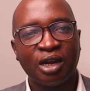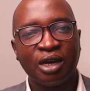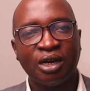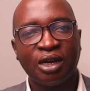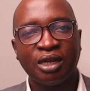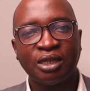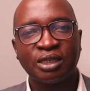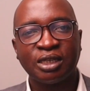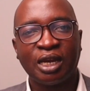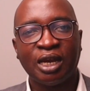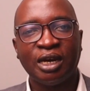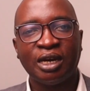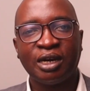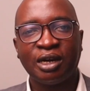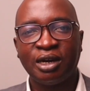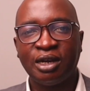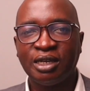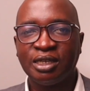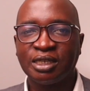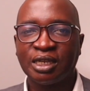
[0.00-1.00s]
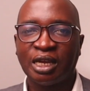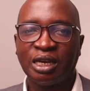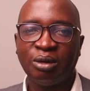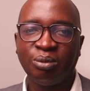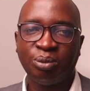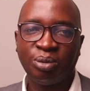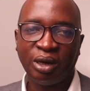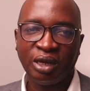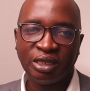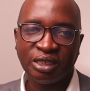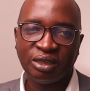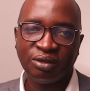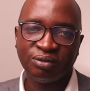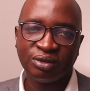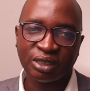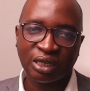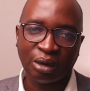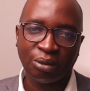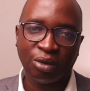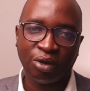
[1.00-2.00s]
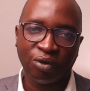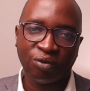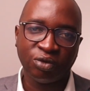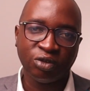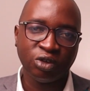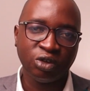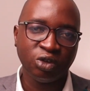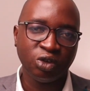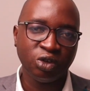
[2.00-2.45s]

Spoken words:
riders and raise an impressive sum of